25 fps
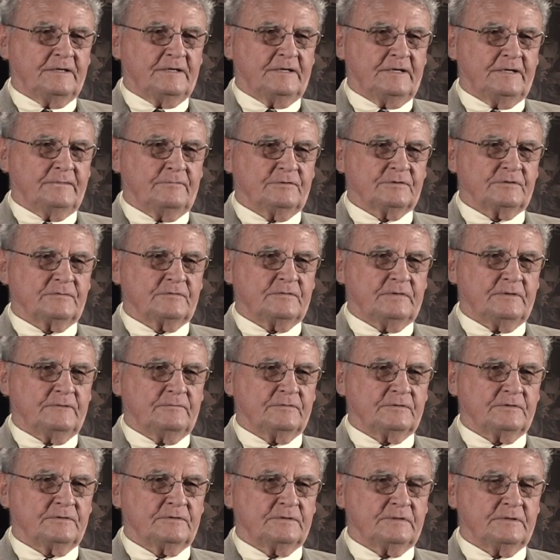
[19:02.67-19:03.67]
it was, it
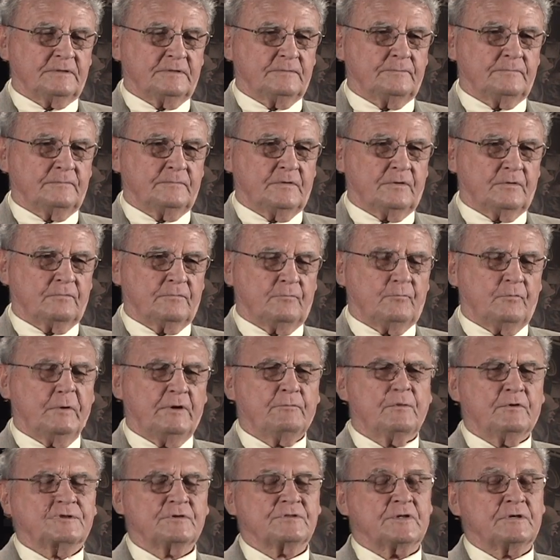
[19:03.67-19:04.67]
was uh, we
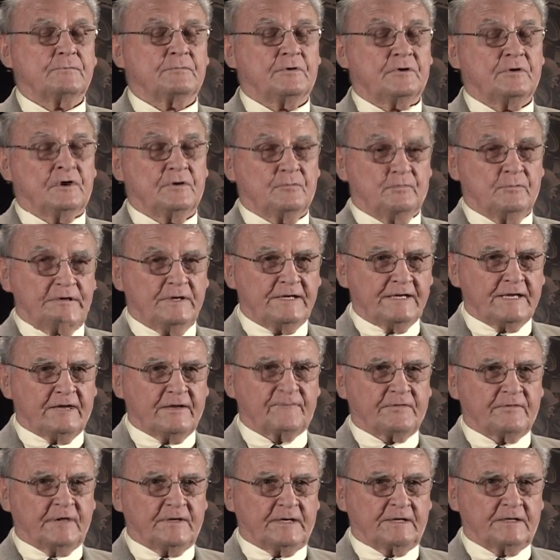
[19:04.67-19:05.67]
weren't sure we were going to win that
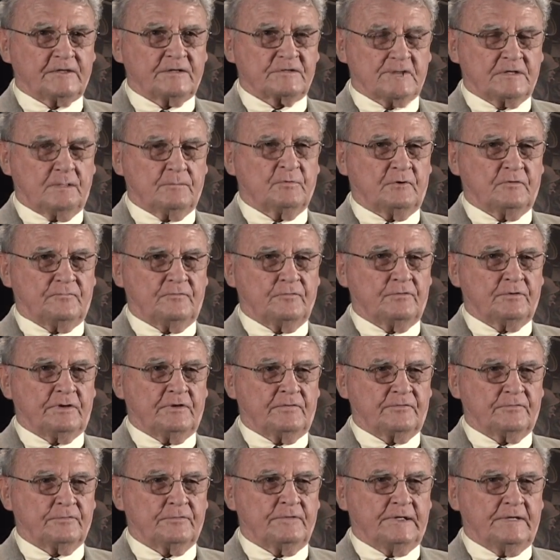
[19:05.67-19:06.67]
thing in the summer of
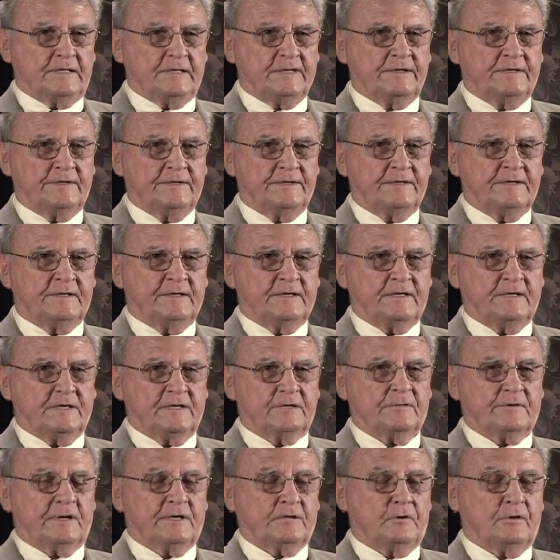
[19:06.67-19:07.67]
43.
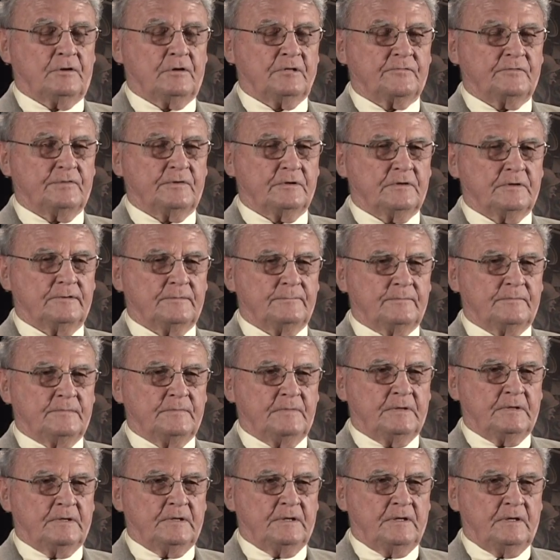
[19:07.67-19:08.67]
Hitler had all of Europe
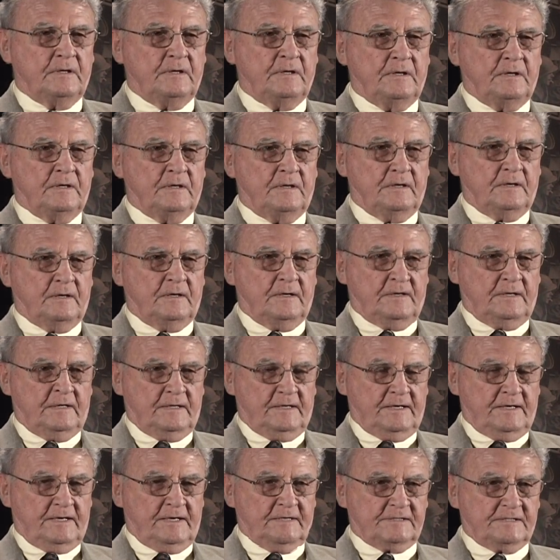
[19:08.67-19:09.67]

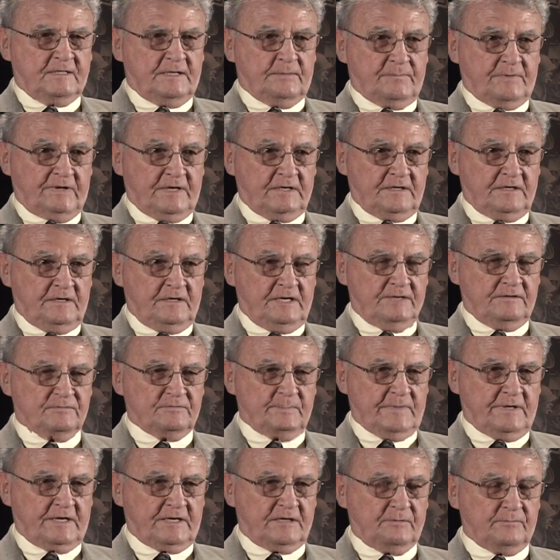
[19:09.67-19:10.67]
except England. He was
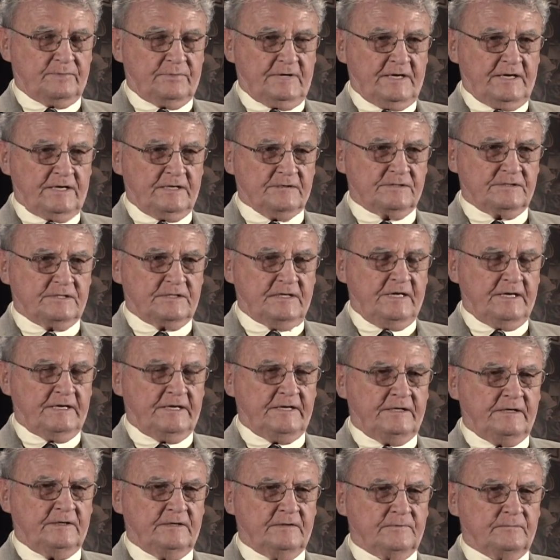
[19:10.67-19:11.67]
making plans to take
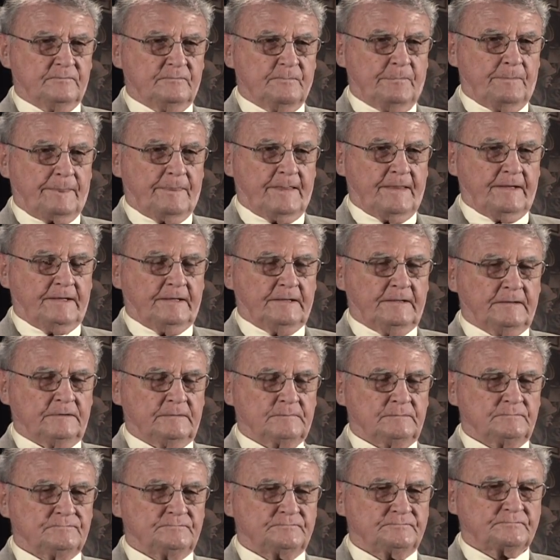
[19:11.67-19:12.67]
it.
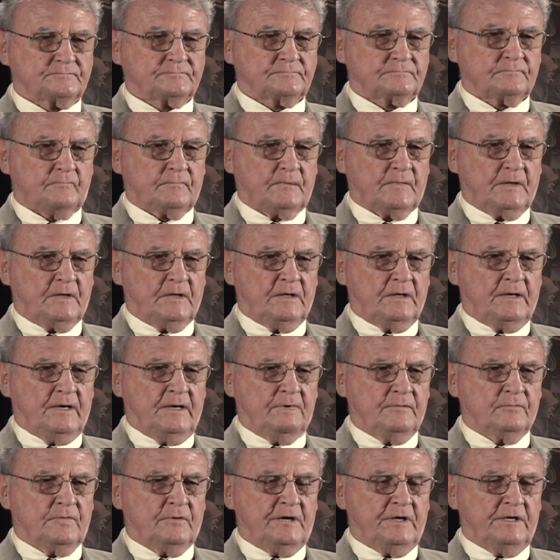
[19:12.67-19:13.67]
Um,
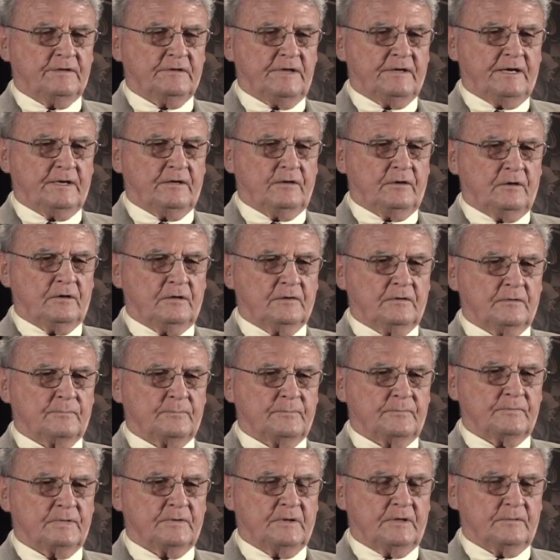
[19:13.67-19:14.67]
Hirohito had all of,
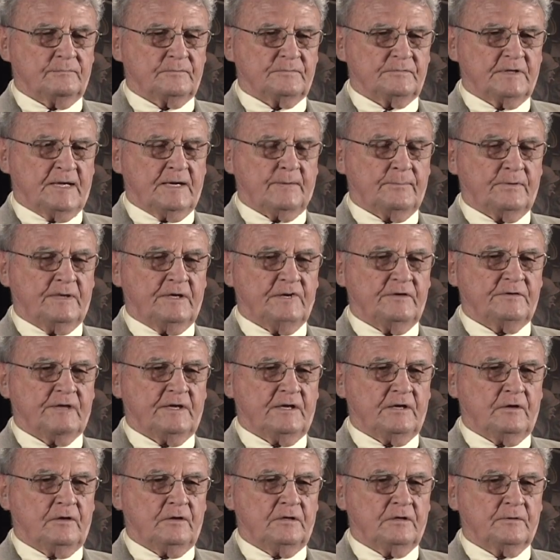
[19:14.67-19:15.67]
the, uh, Japanese
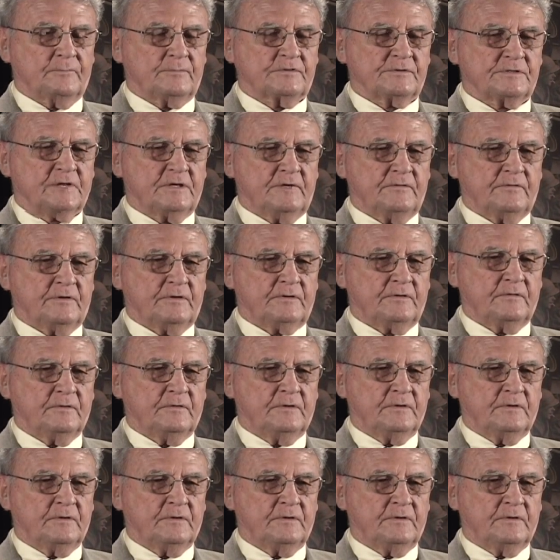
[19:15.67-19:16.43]
had all the Pacific